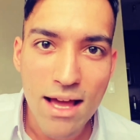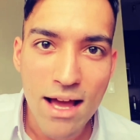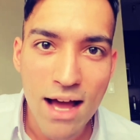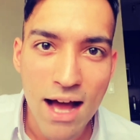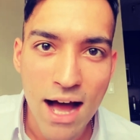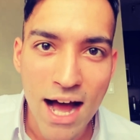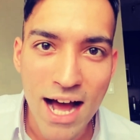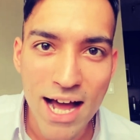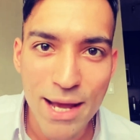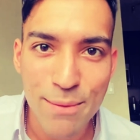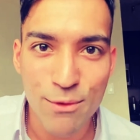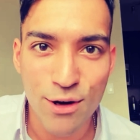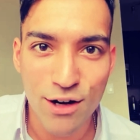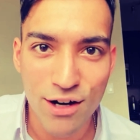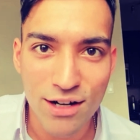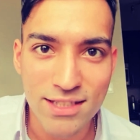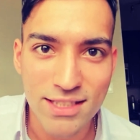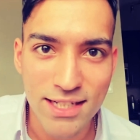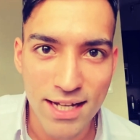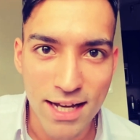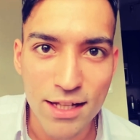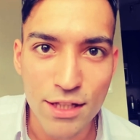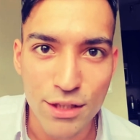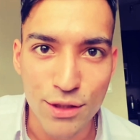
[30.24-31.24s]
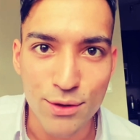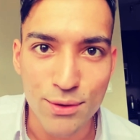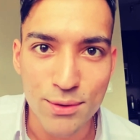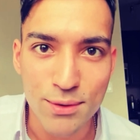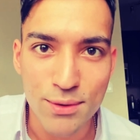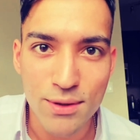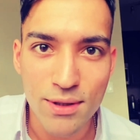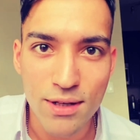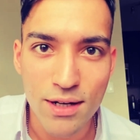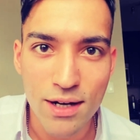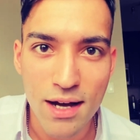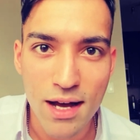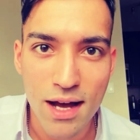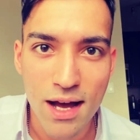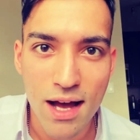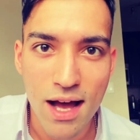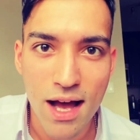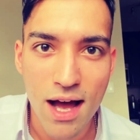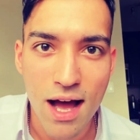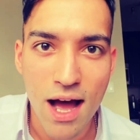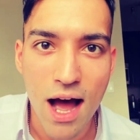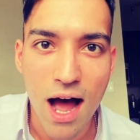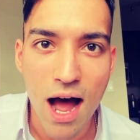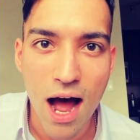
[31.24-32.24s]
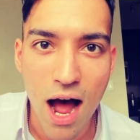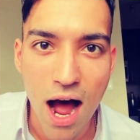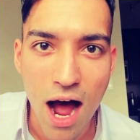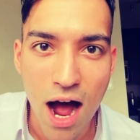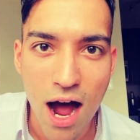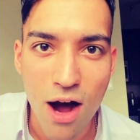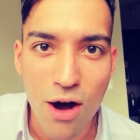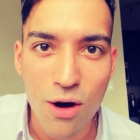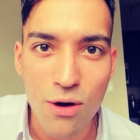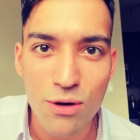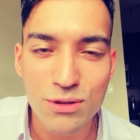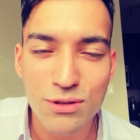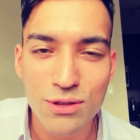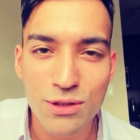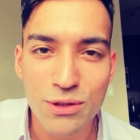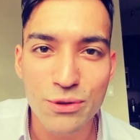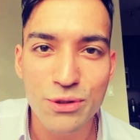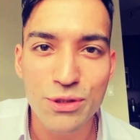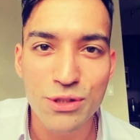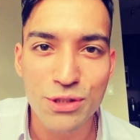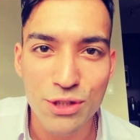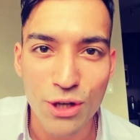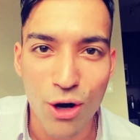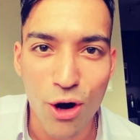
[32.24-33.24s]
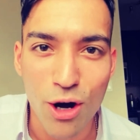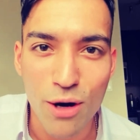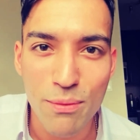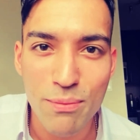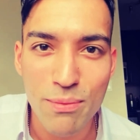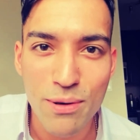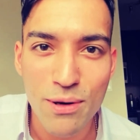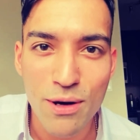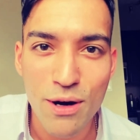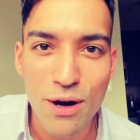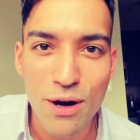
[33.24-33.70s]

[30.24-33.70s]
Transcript: I'm gonna tell you how to stop